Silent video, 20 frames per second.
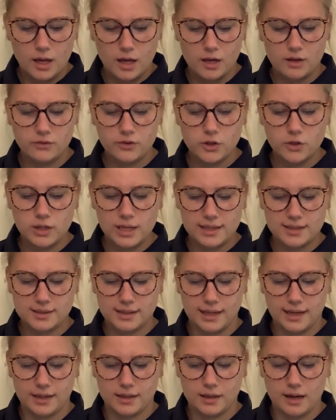A few days
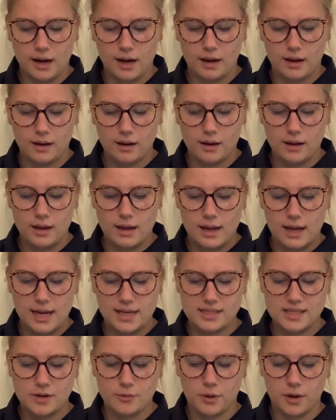later,
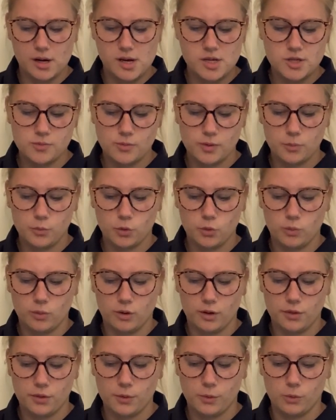as Ariel swam
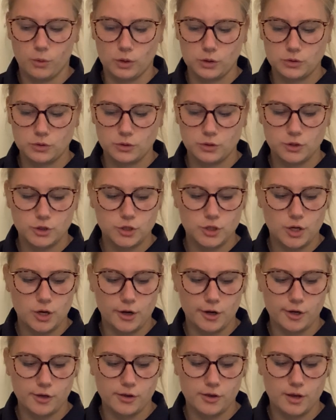toward the grotto, she
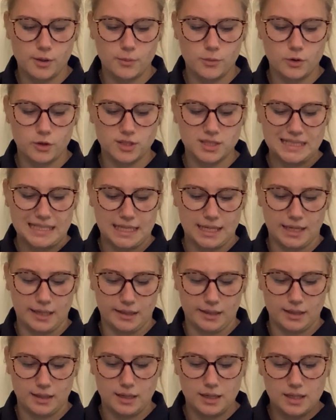heard someone singing.
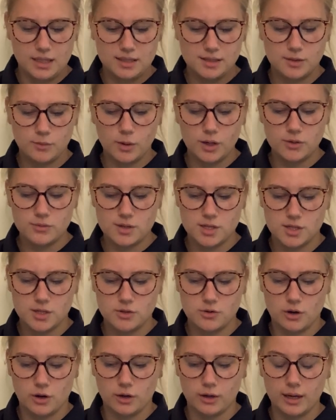The voice was
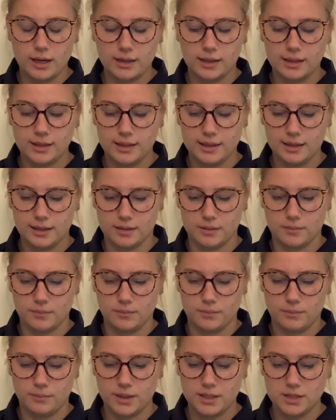strong and clear,
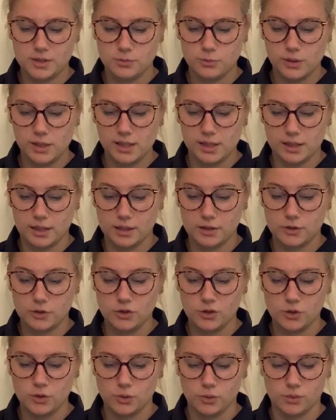but sweet,
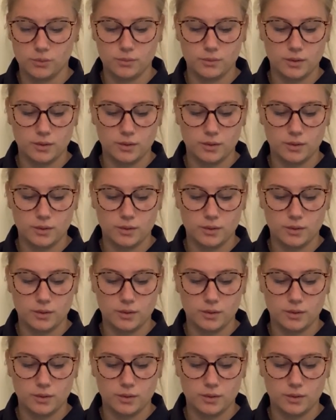too.